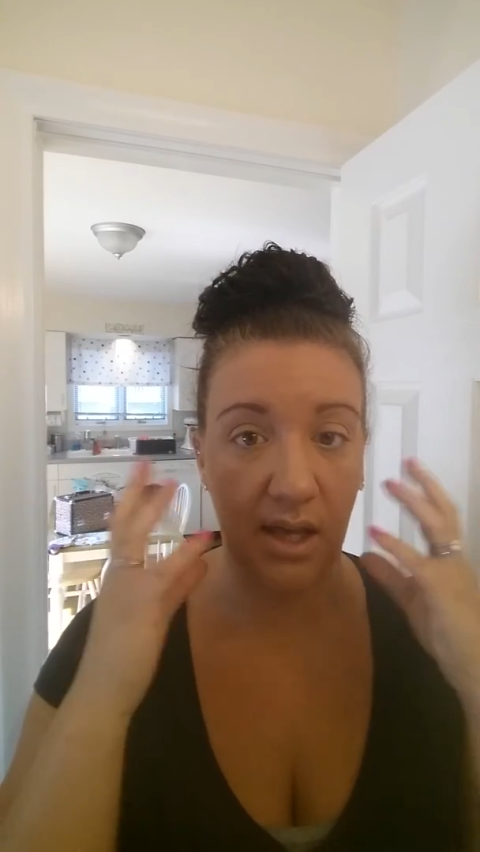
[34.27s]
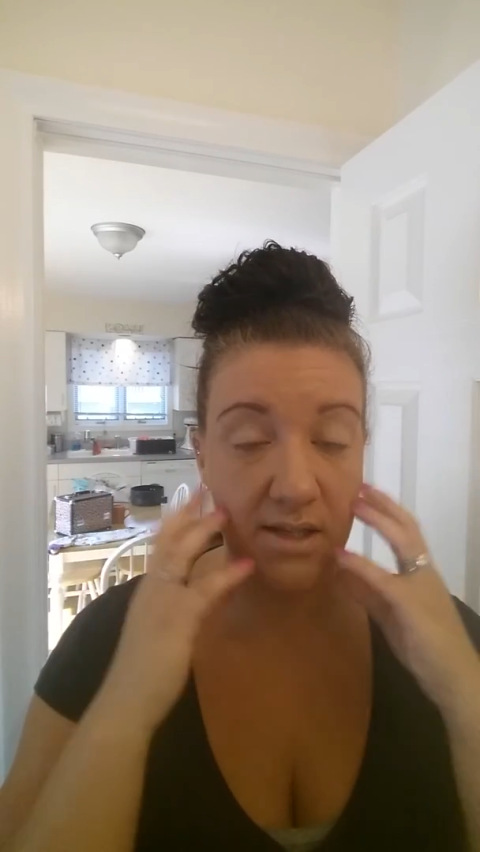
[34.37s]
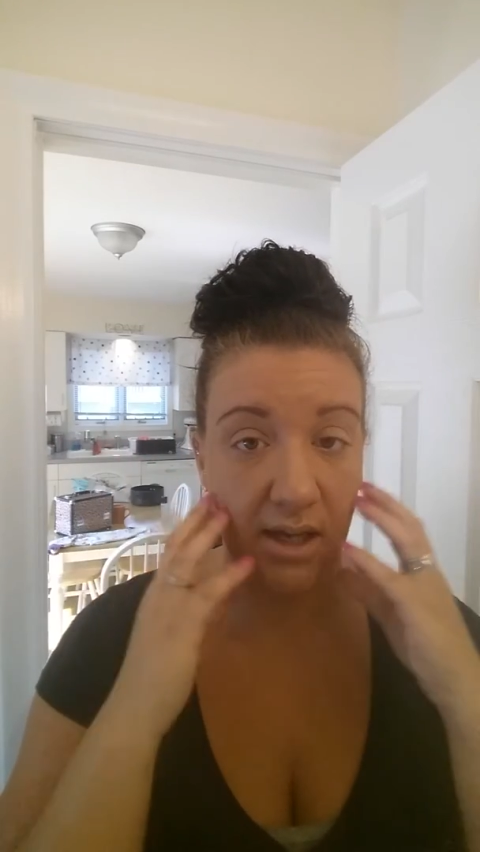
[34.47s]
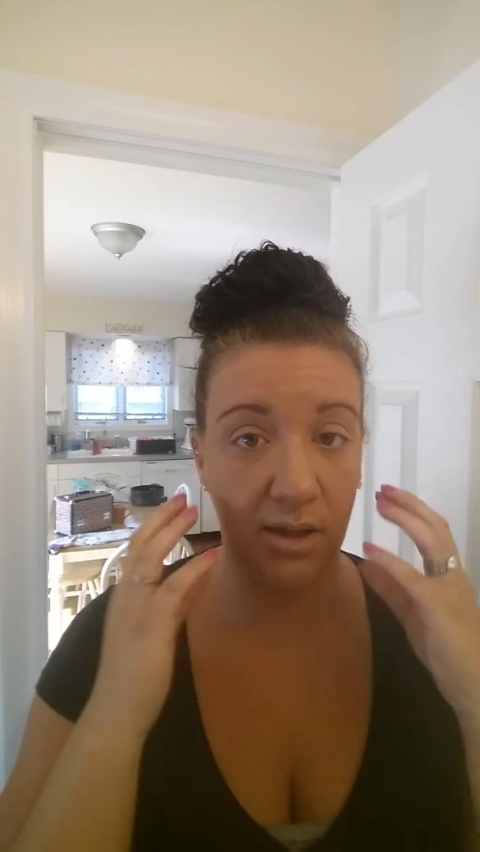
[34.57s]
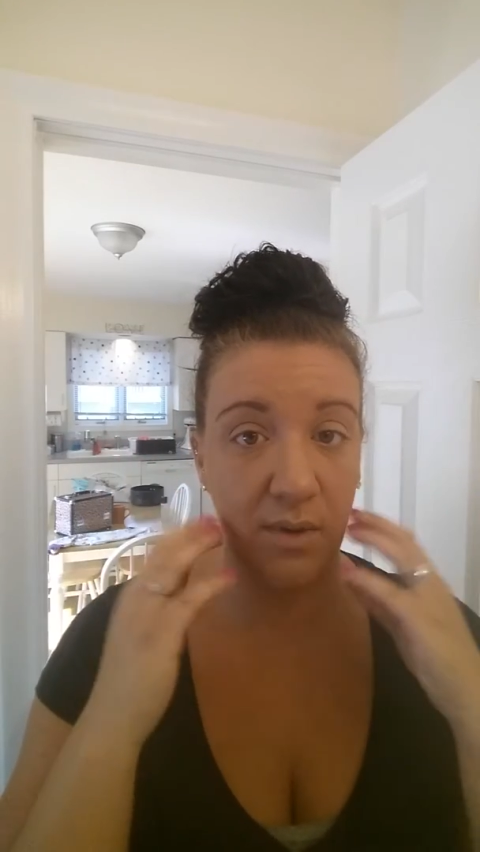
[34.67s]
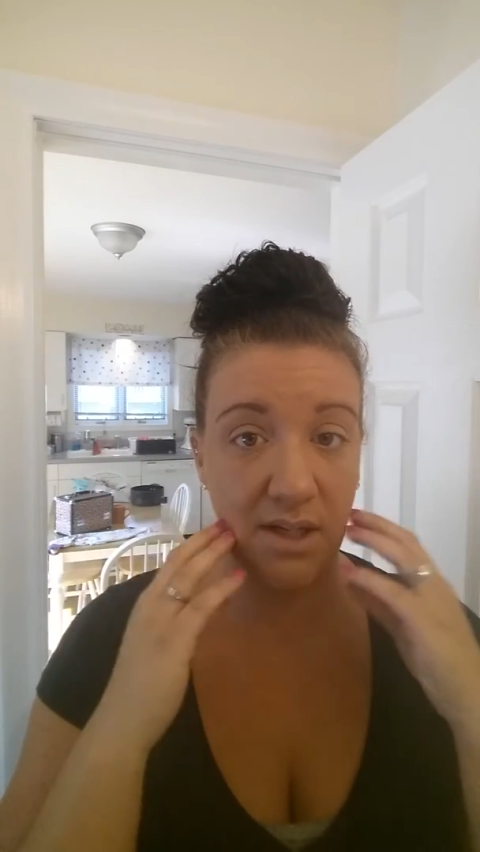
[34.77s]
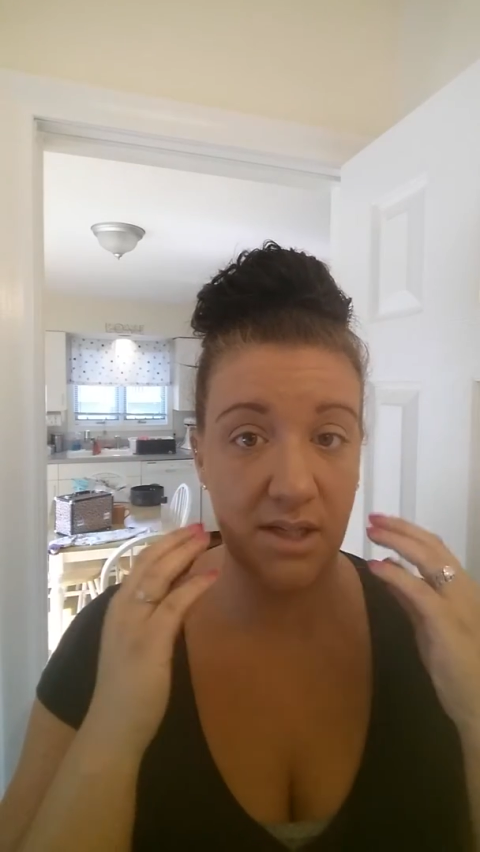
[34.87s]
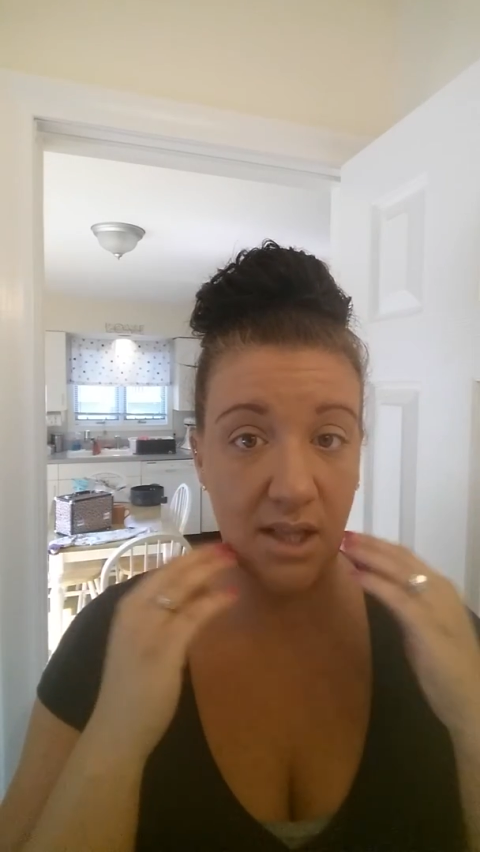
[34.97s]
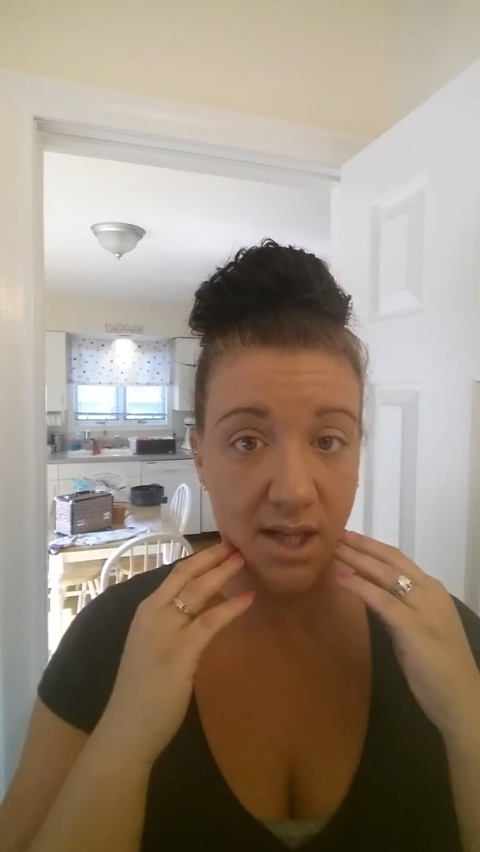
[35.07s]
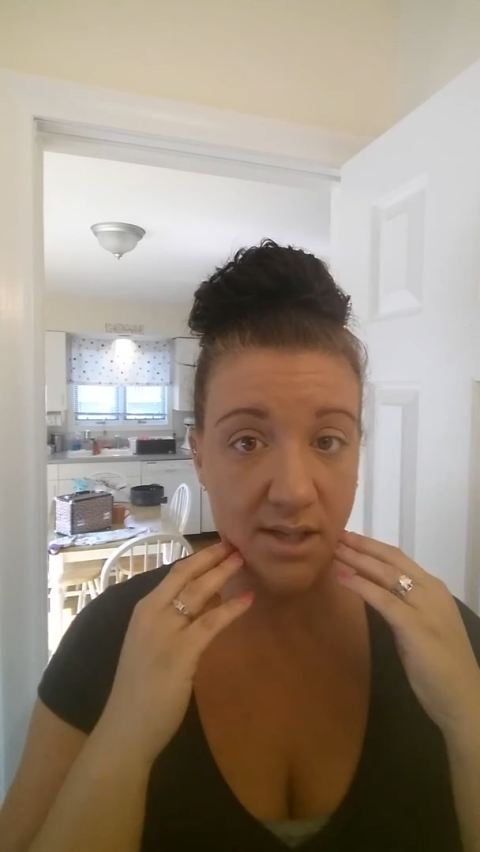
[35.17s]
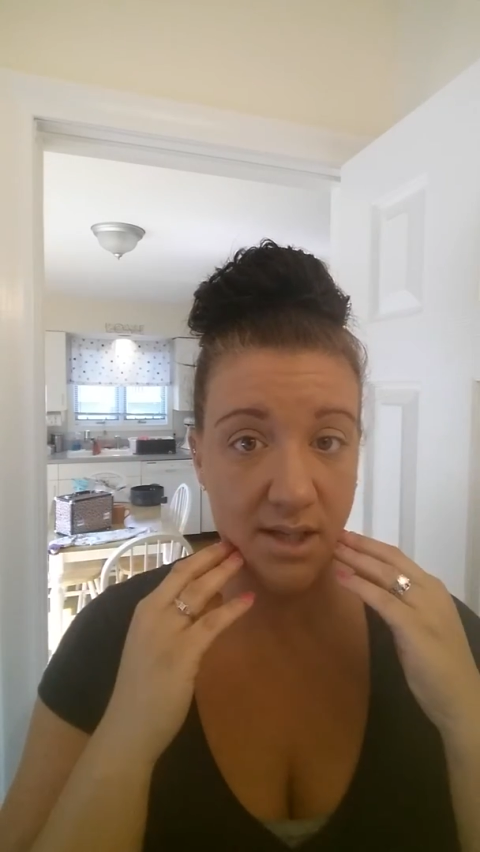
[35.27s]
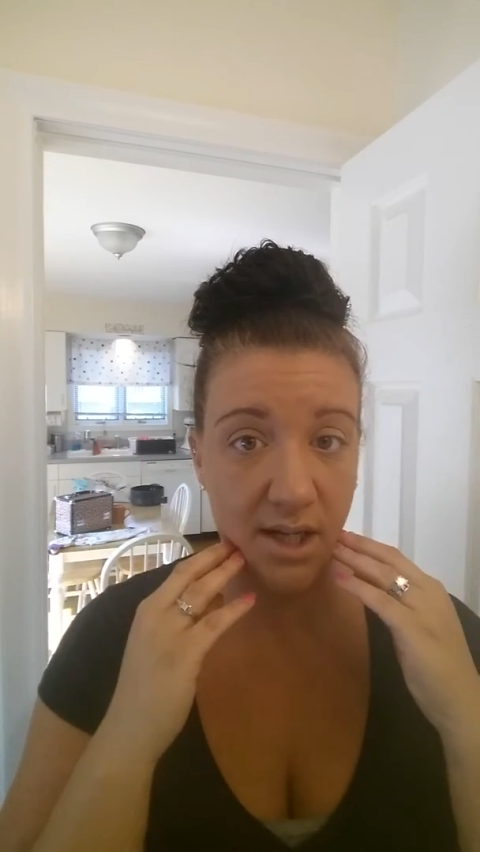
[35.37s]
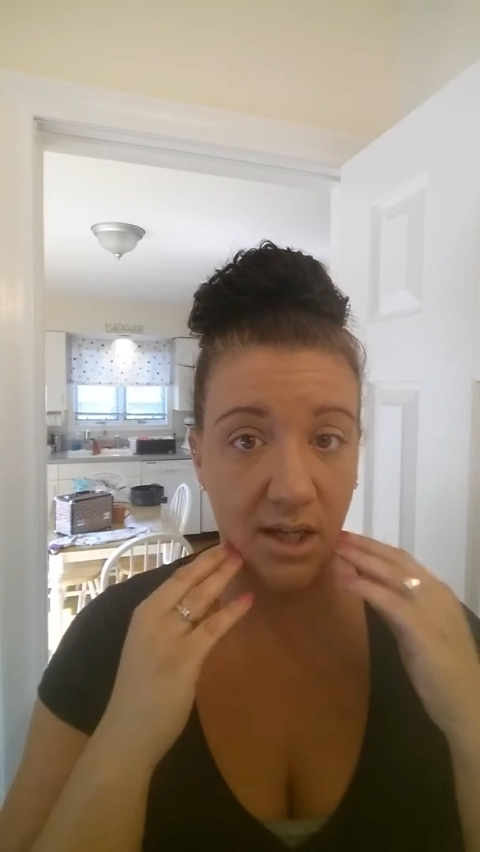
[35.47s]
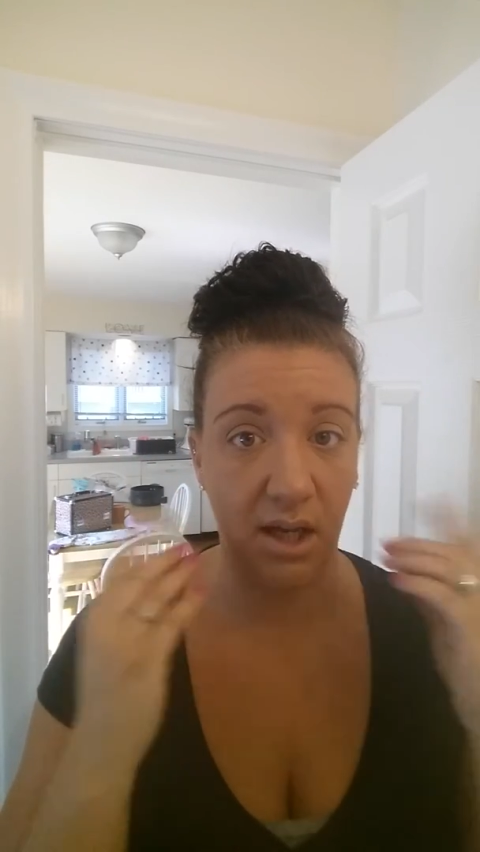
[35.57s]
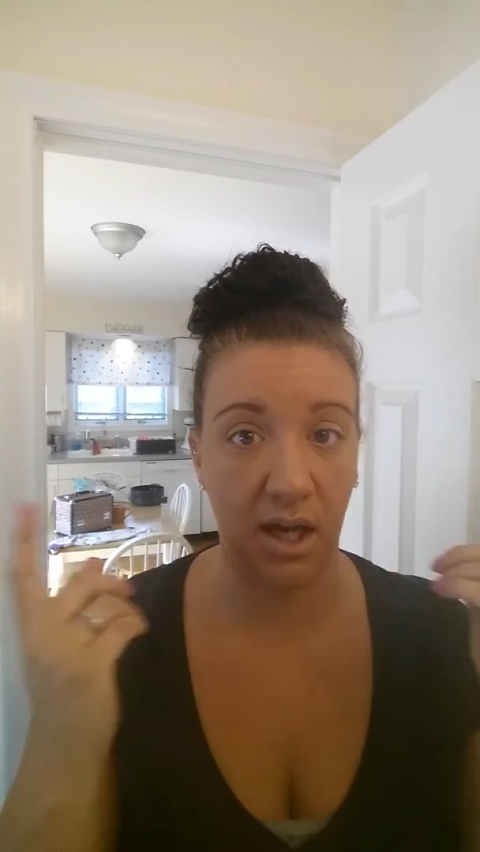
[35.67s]
exactly what I did last
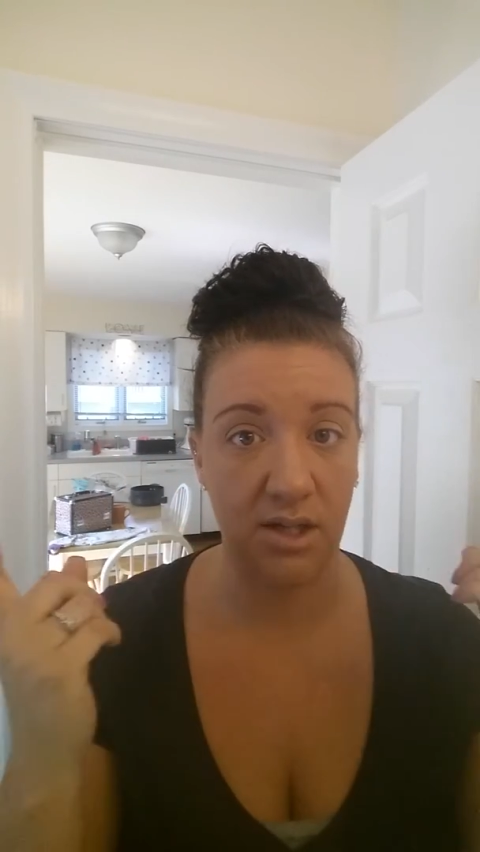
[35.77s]
night.